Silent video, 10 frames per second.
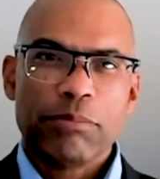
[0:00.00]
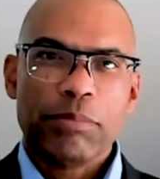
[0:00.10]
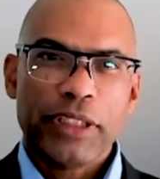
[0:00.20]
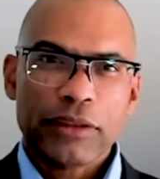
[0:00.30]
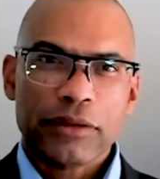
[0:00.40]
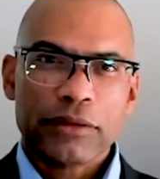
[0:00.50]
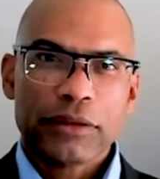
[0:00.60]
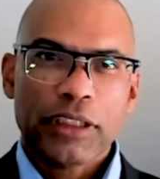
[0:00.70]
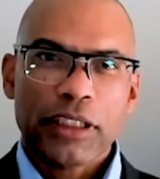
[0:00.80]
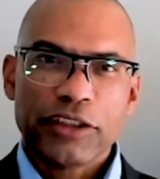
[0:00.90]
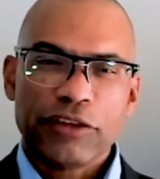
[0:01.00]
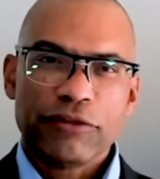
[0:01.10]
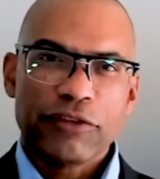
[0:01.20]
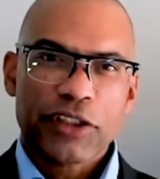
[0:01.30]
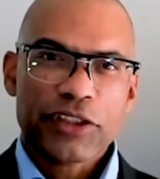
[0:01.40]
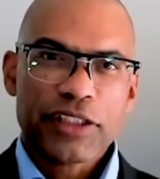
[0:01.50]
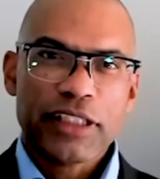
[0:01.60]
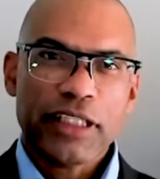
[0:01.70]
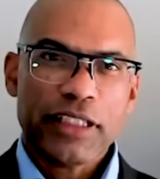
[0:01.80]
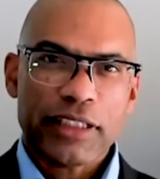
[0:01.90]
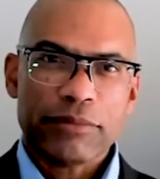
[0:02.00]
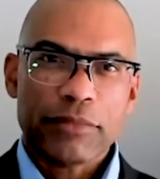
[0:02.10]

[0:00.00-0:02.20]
build a diverse team